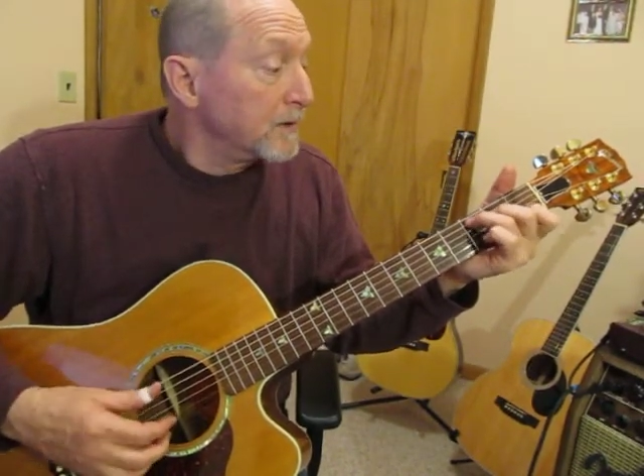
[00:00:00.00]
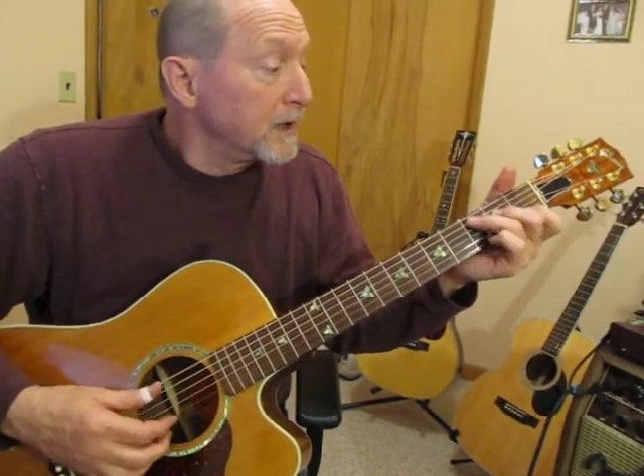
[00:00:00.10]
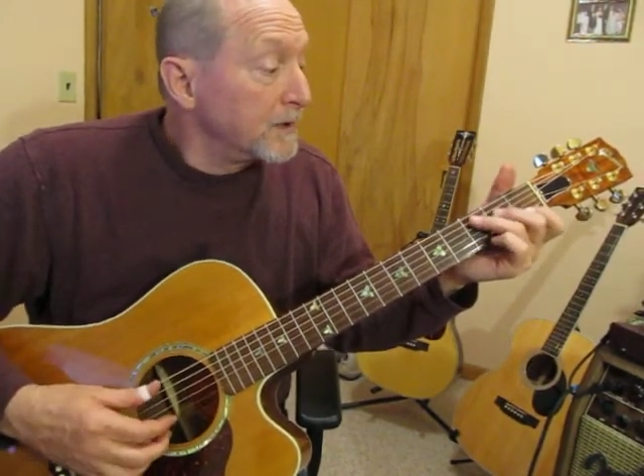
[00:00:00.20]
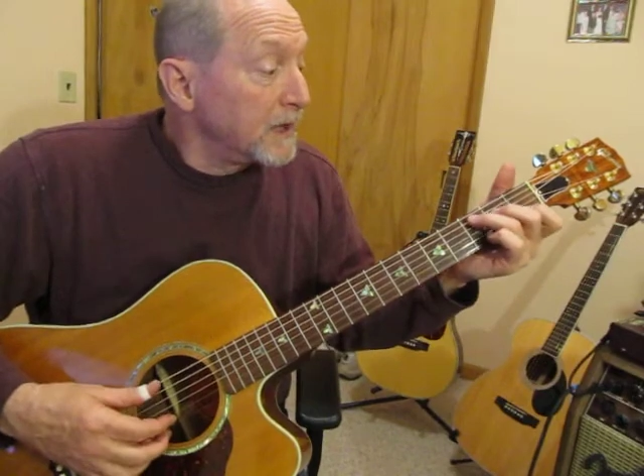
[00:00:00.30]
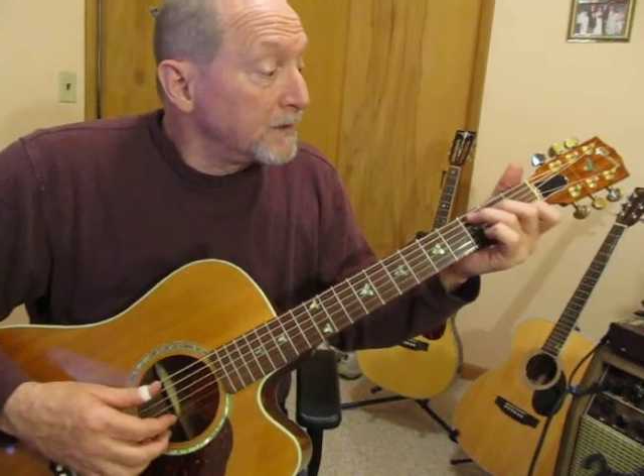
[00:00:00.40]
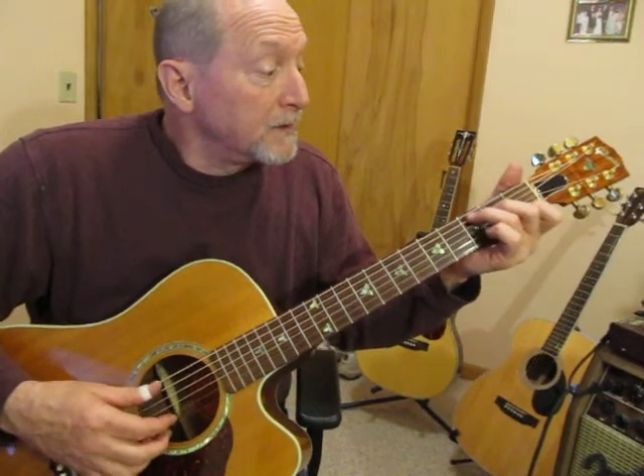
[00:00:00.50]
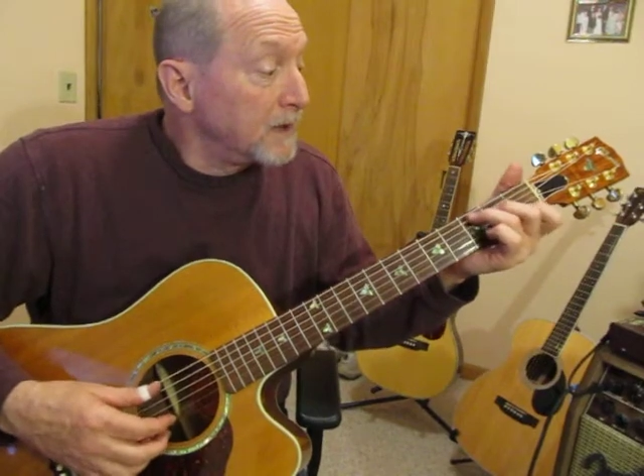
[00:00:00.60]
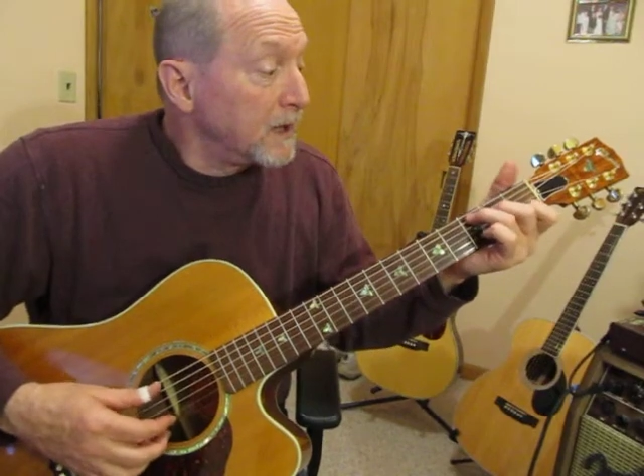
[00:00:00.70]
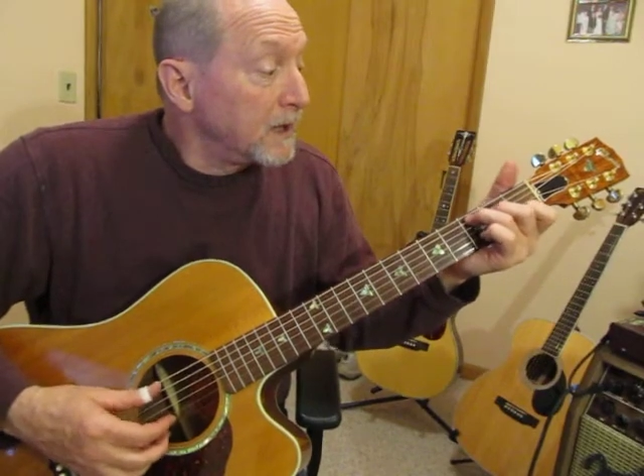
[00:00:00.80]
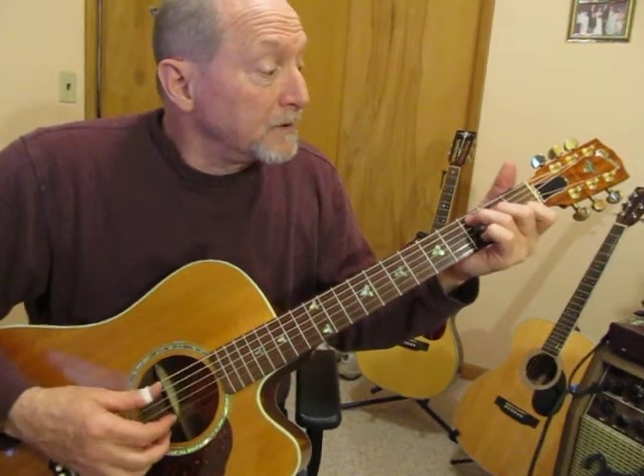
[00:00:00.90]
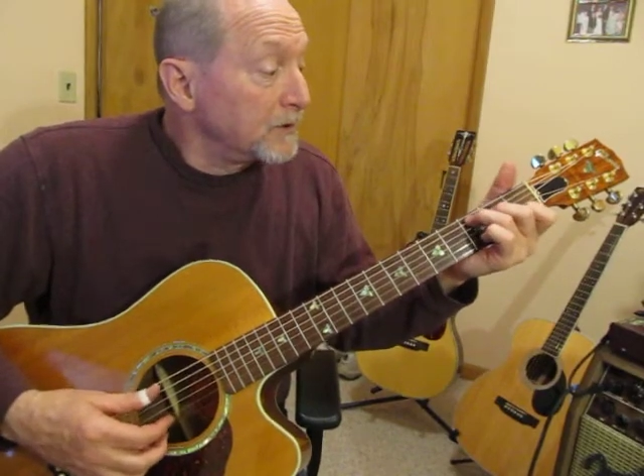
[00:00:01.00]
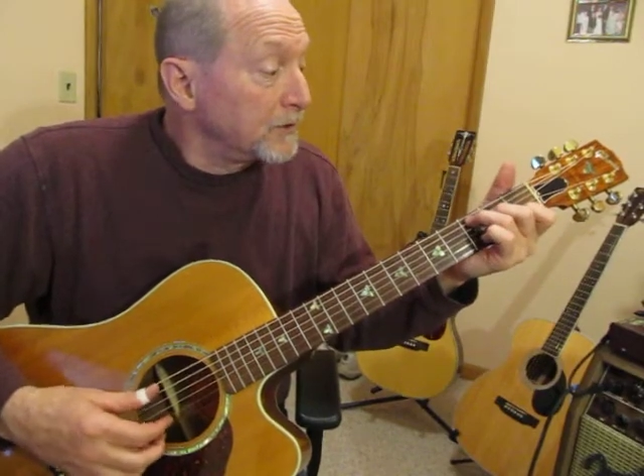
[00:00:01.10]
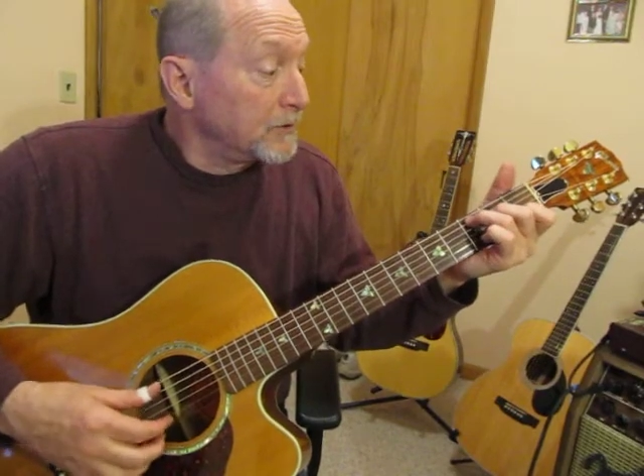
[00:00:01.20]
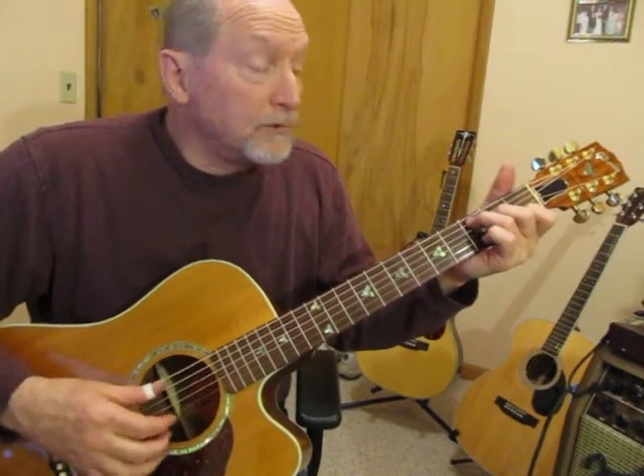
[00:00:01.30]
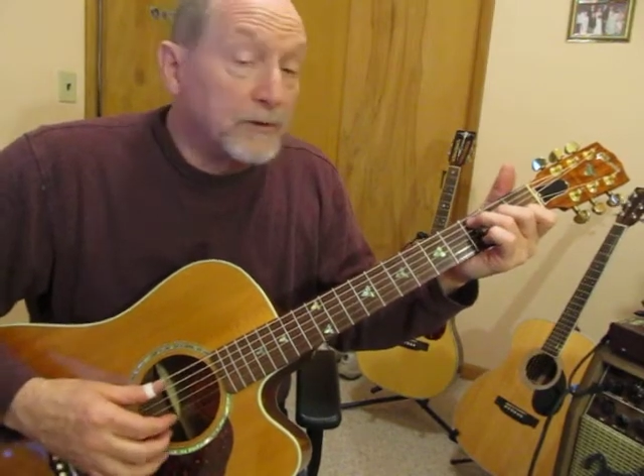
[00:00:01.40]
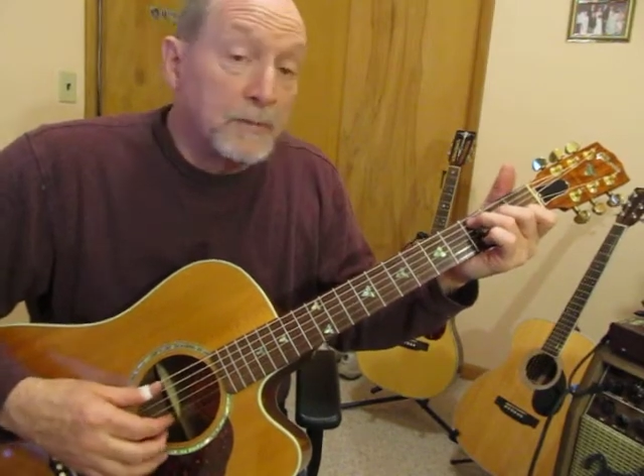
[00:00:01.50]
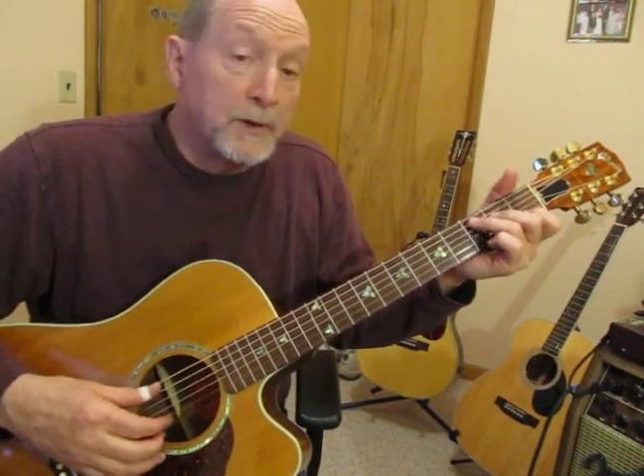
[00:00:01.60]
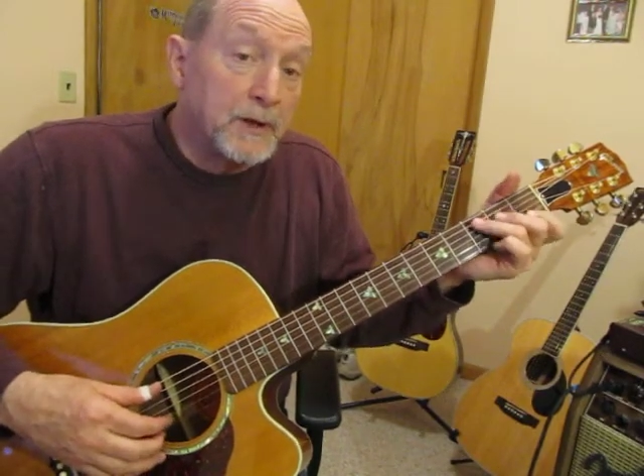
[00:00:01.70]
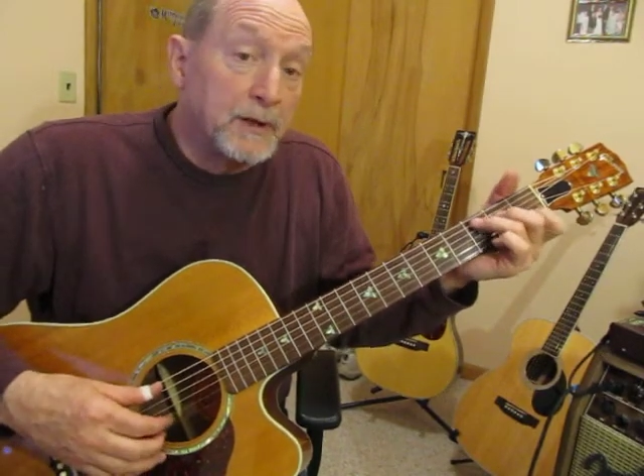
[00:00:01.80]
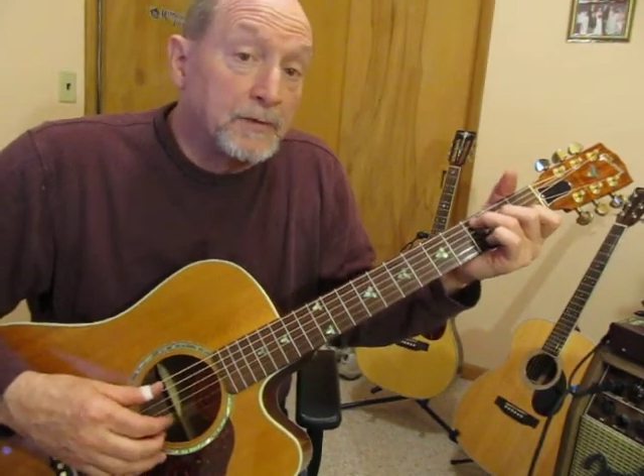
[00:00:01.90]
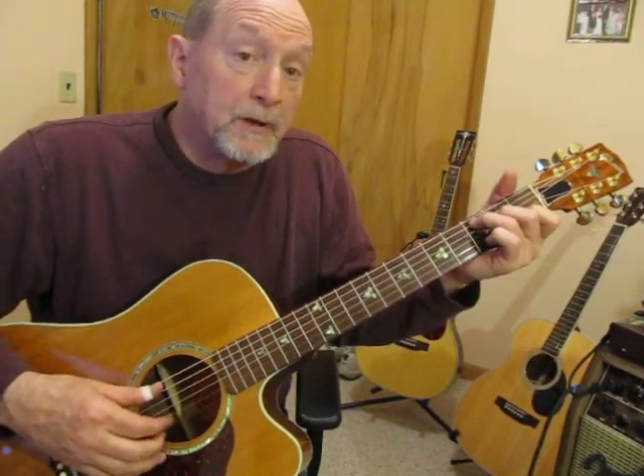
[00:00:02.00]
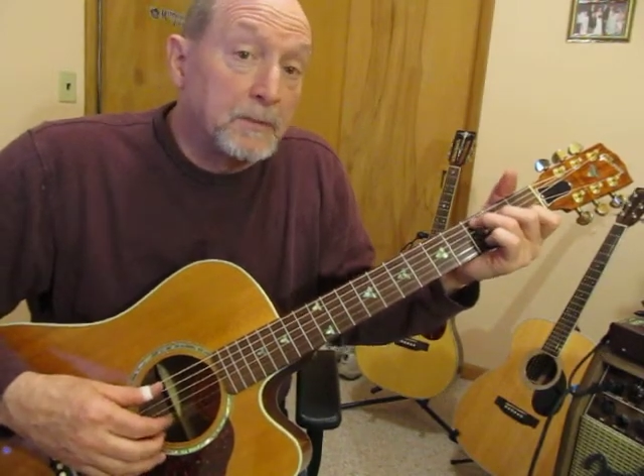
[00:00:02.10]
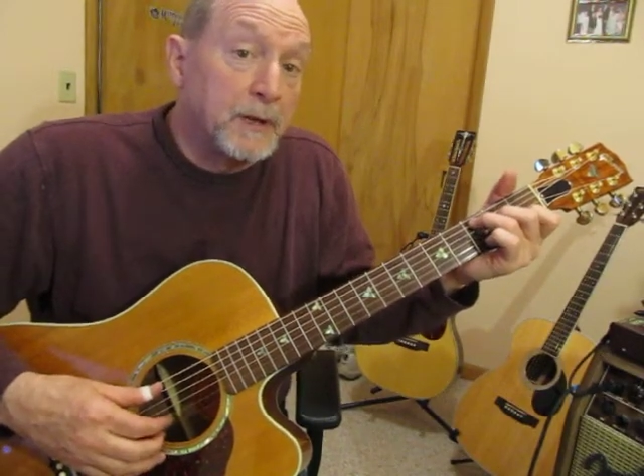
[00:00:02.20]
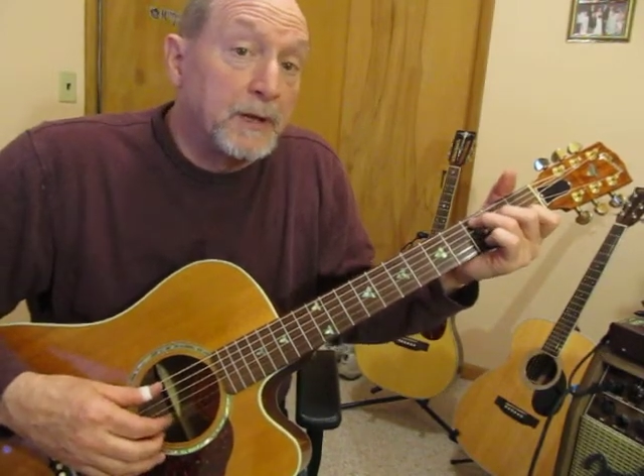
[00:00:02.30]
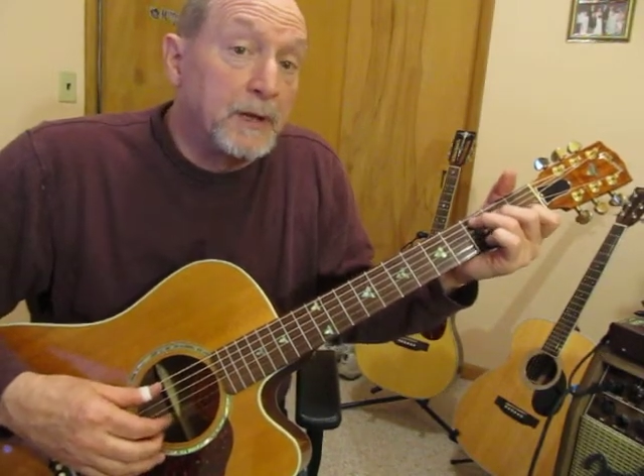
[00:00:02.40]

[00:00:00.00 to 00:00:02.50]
And then just simply